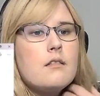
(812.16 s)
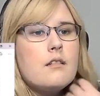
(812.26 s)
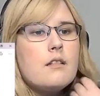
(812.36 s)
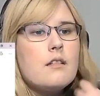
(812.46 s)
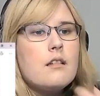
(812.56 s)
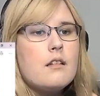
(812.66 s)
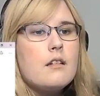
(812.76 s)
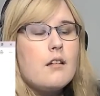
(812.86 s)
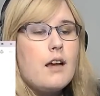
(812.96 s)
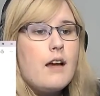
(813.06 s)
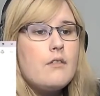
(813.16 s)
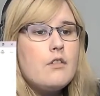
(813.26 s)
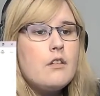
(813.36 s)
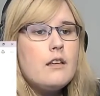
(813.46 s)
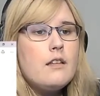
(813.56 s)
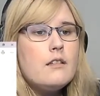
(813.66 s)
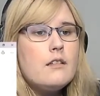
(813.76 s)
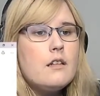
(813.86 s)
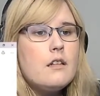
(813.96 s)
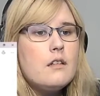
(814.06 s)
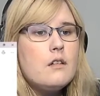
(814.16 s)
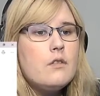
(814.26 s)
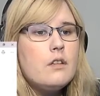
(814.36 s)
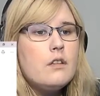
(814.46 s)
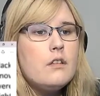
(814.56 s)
until after the case is done and over.